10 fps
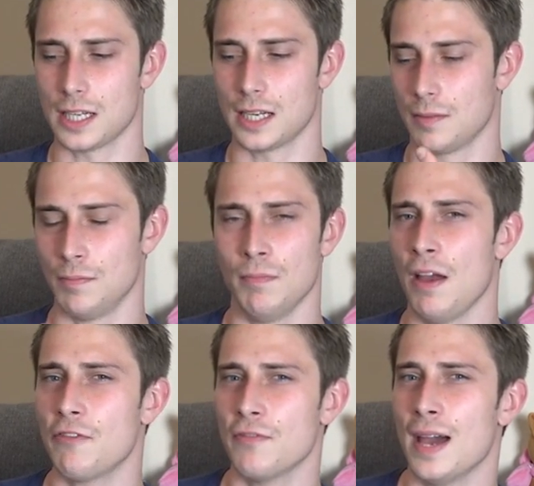that
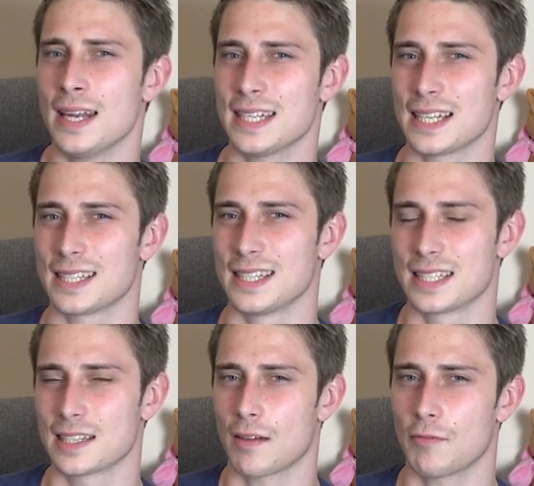mathematics
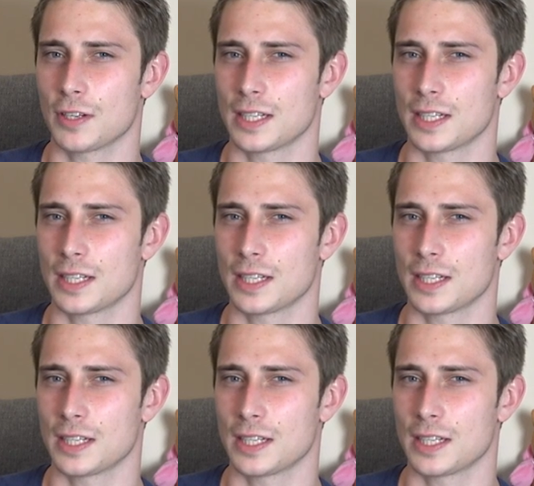isn't something